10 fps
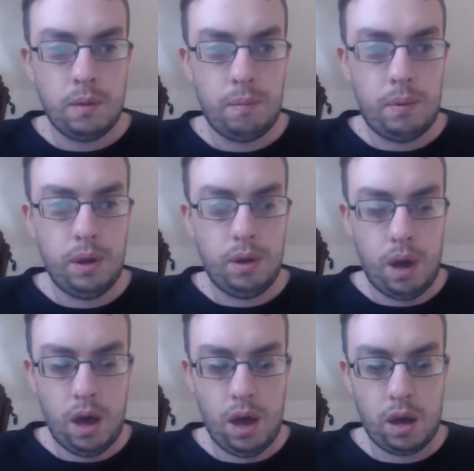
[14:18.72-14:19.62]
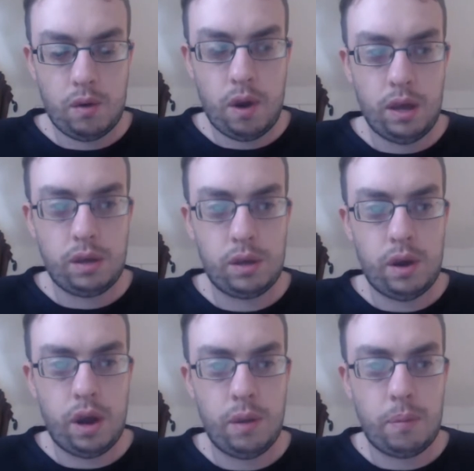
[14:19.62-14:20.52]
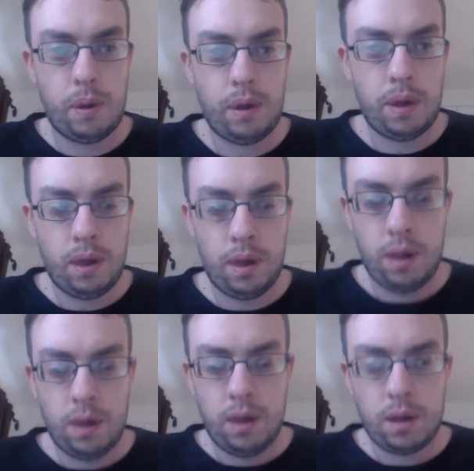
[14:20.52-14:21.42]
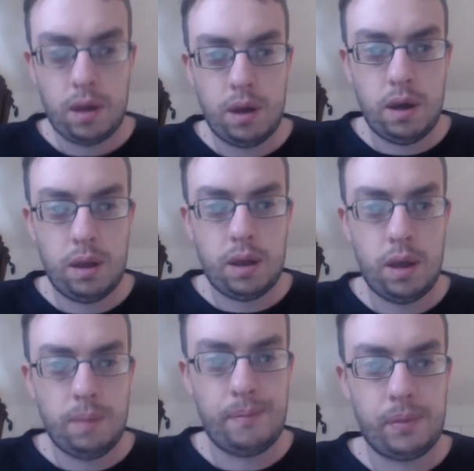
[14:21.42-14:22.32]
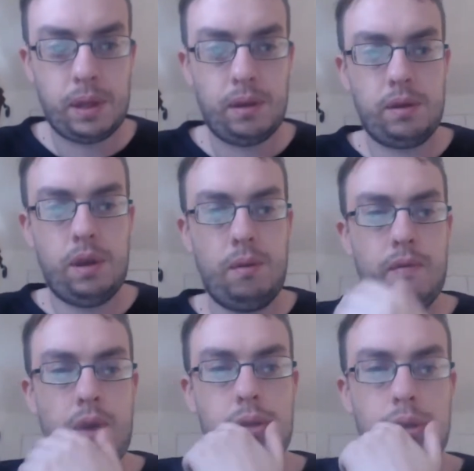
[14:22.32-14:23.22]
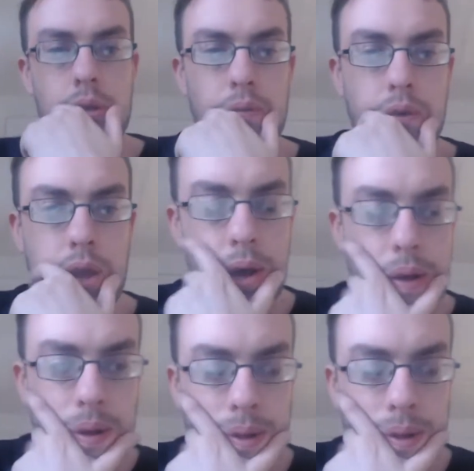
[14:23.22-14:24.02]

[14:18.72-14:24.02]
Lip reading: blue, grey stripe cardigan. See what fetches up for that.